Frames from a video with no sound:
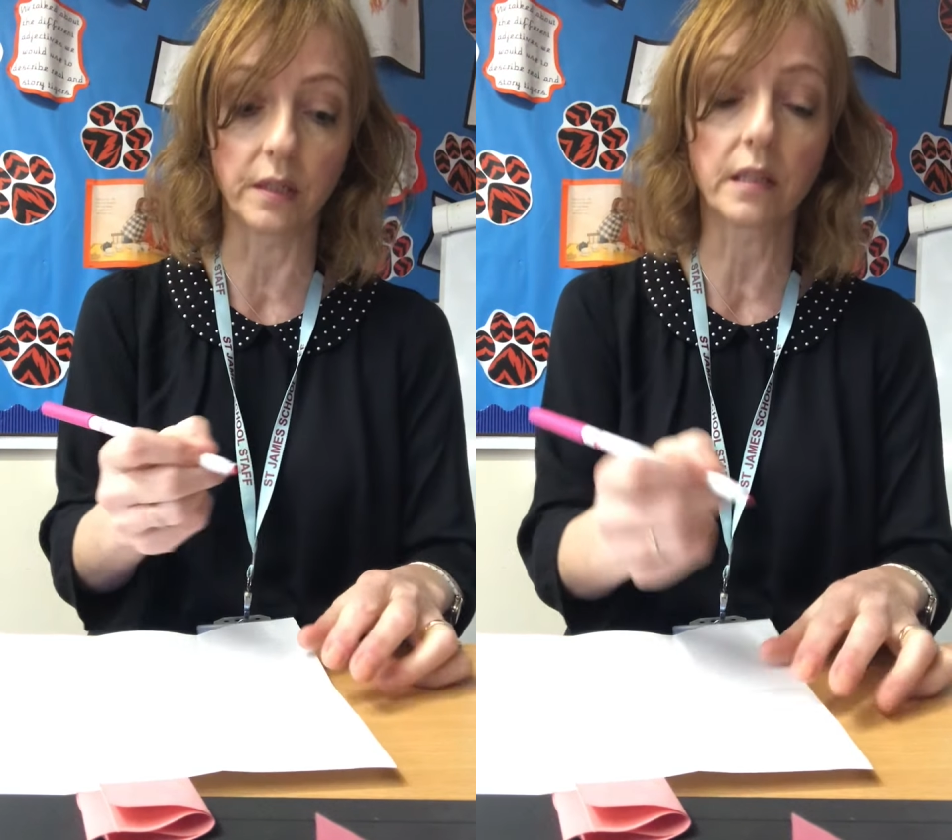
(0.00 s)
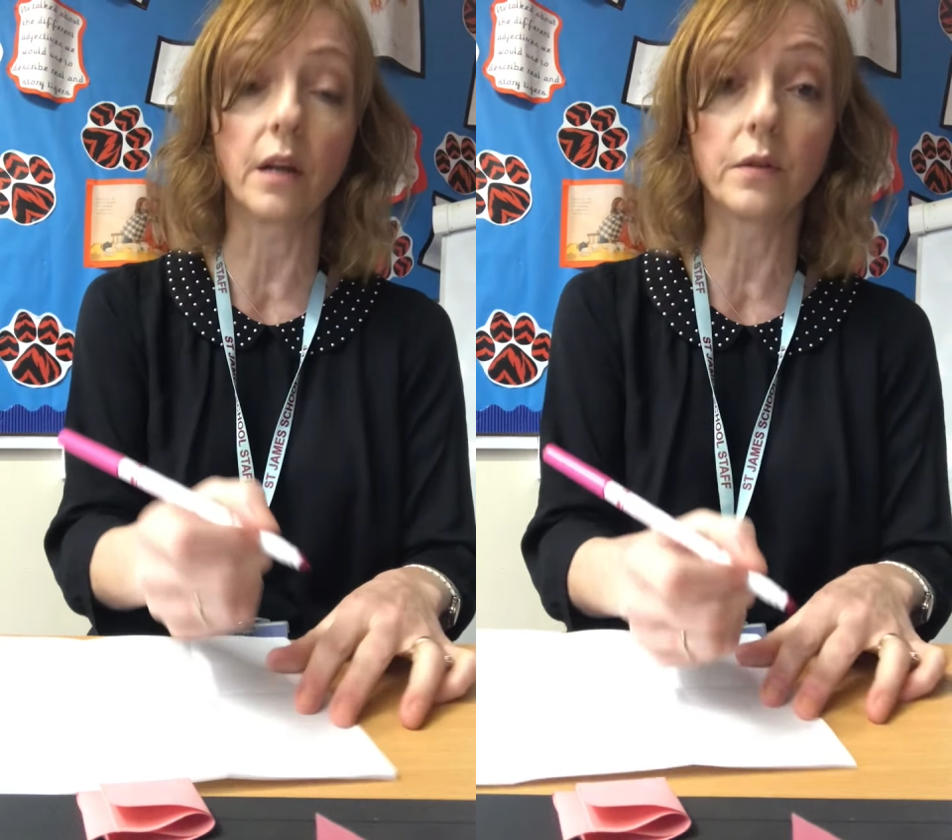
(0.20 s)

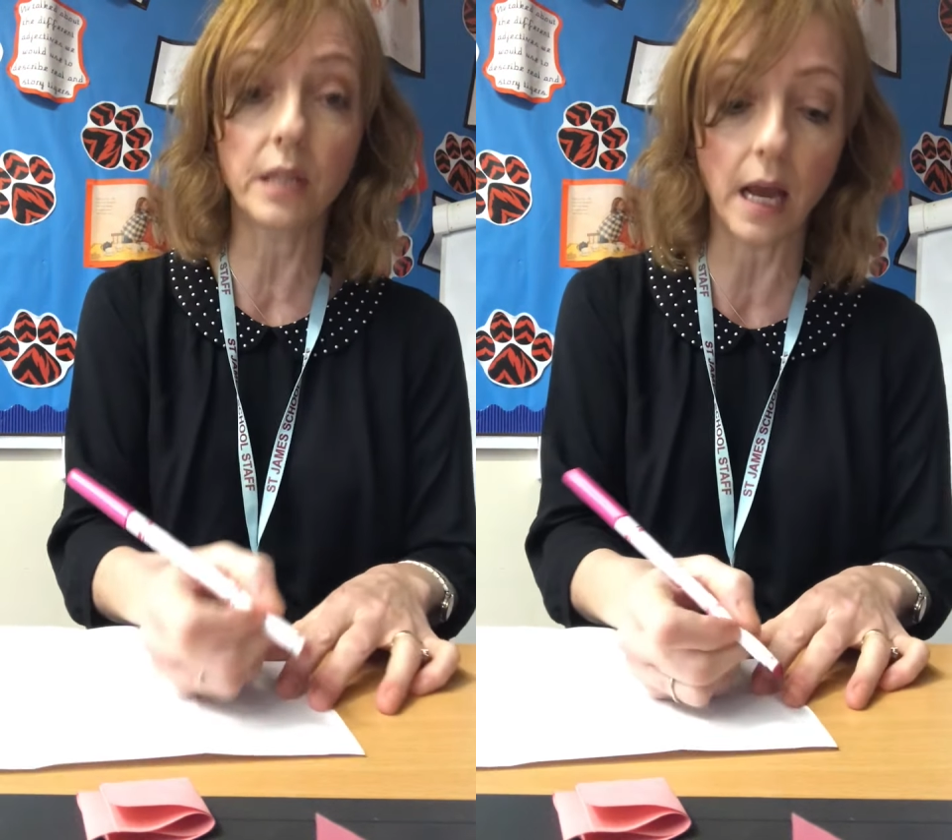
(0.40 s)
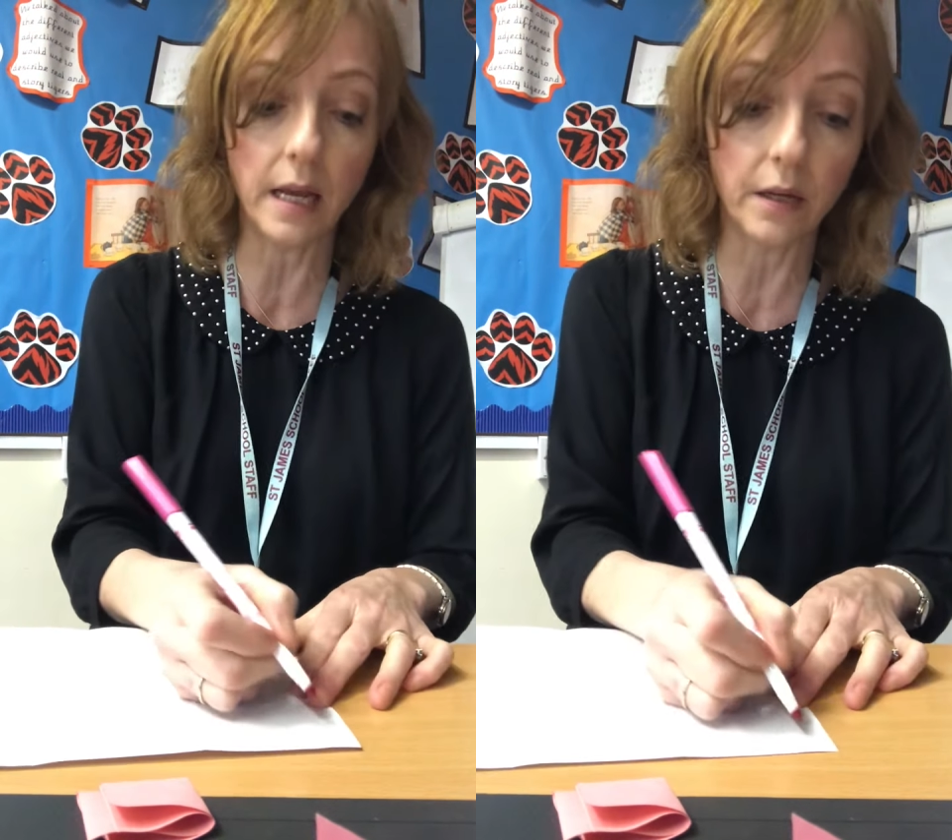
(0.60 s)
so
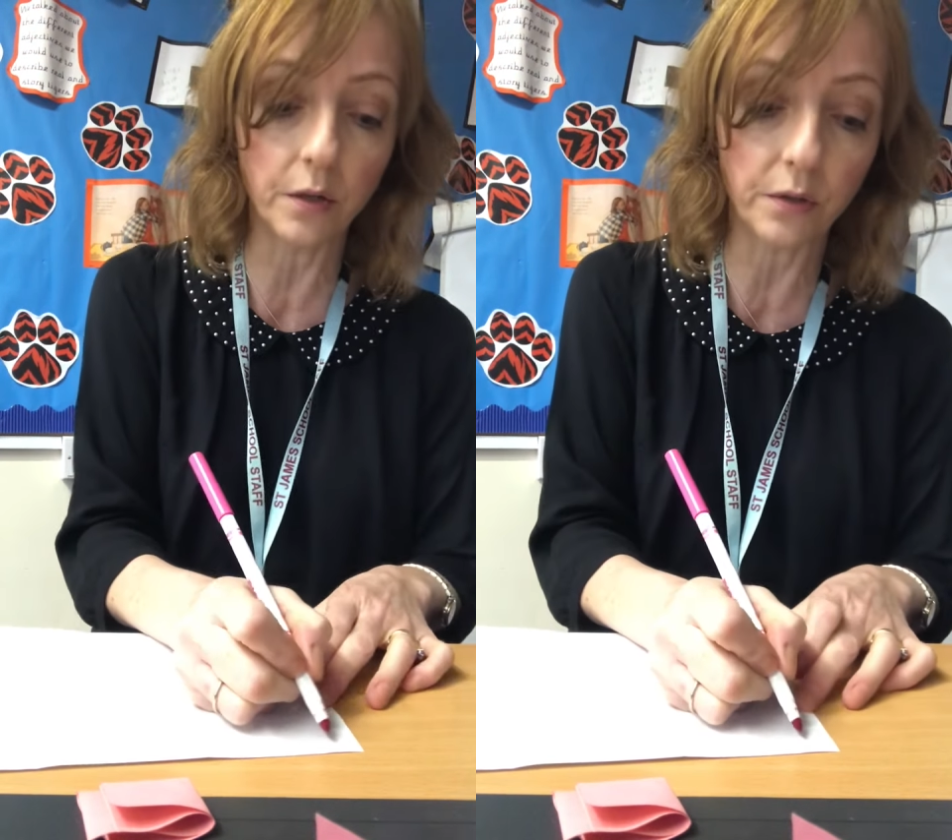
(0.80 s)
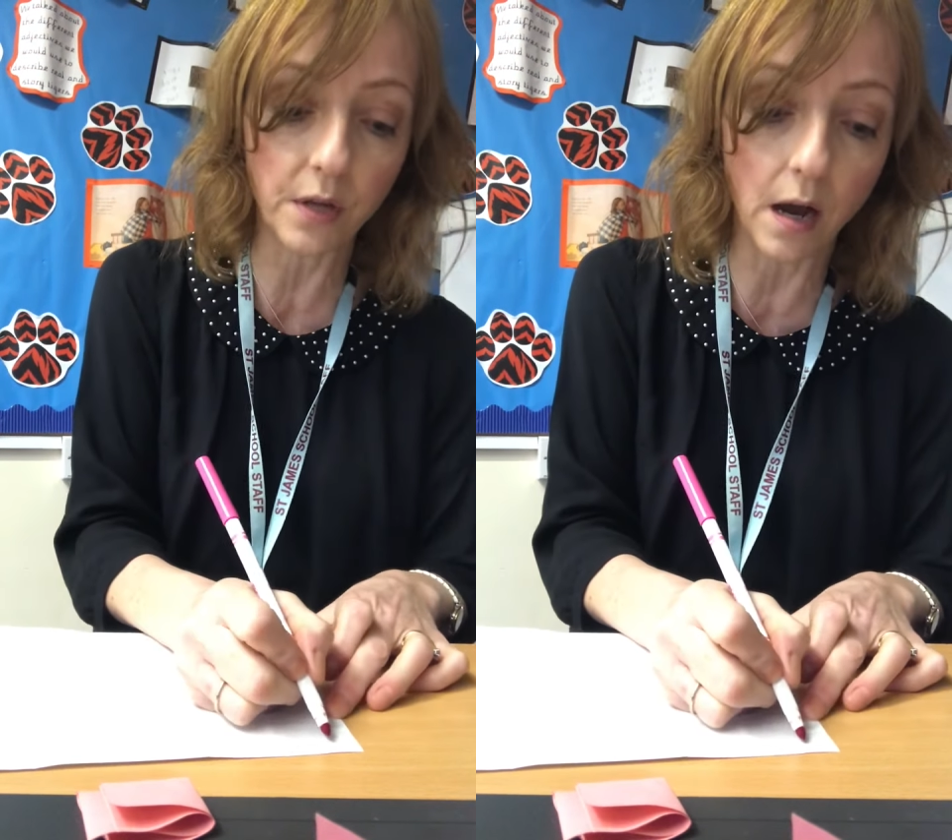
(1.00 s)
take
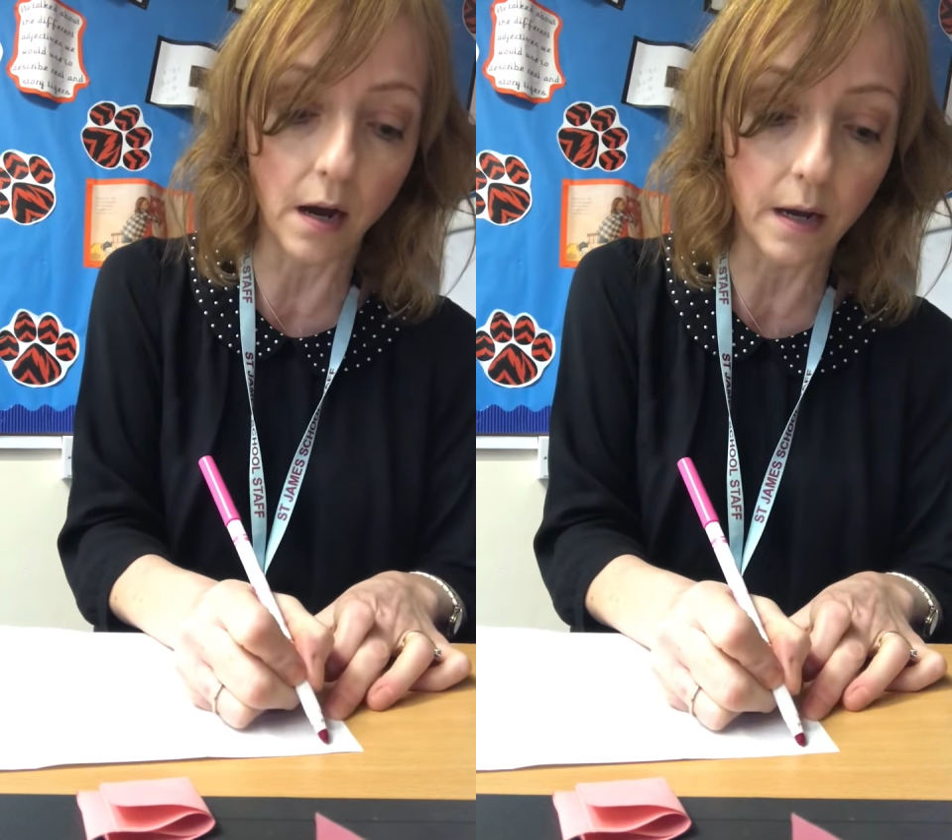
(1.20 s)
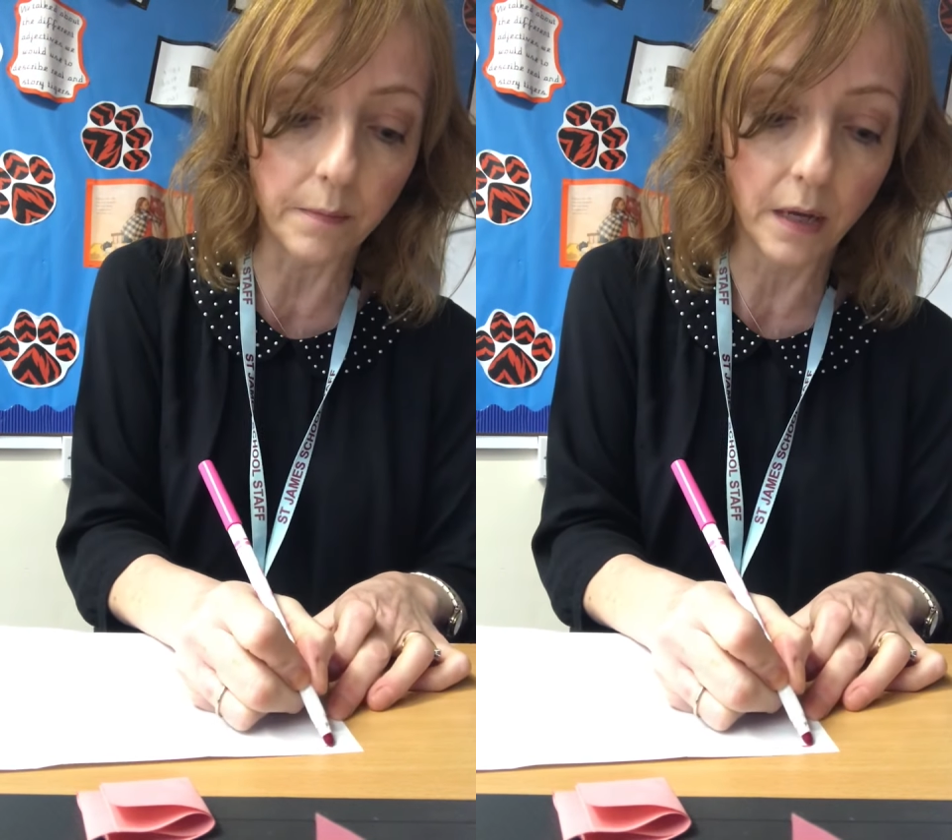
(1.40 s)
your
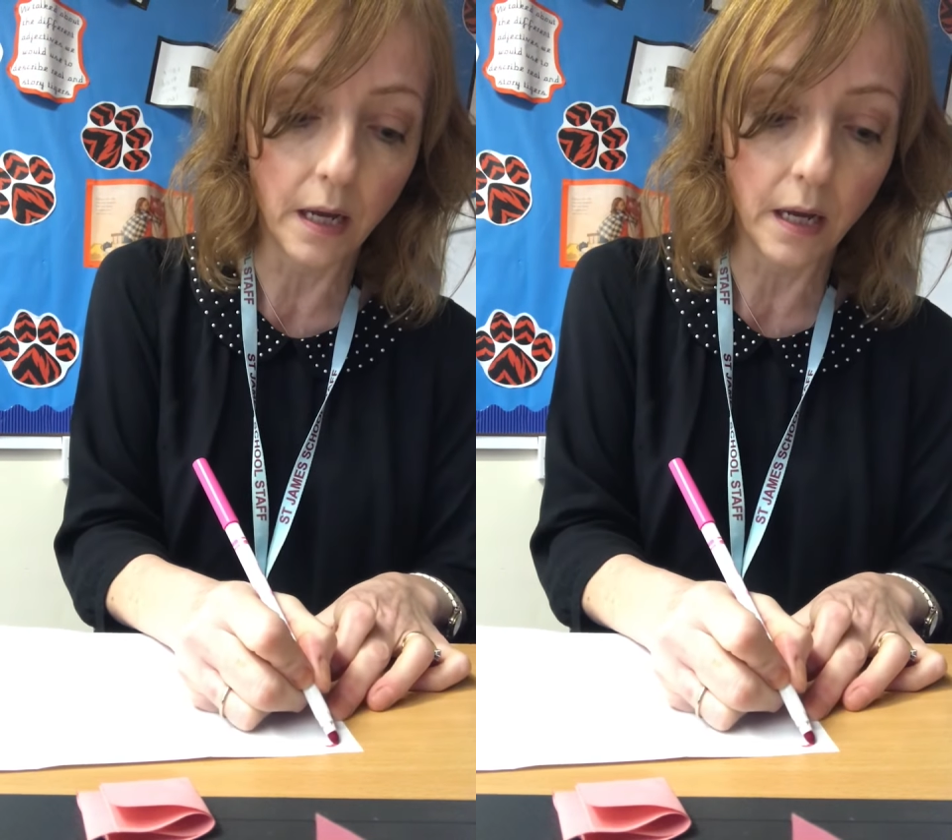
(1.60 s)
time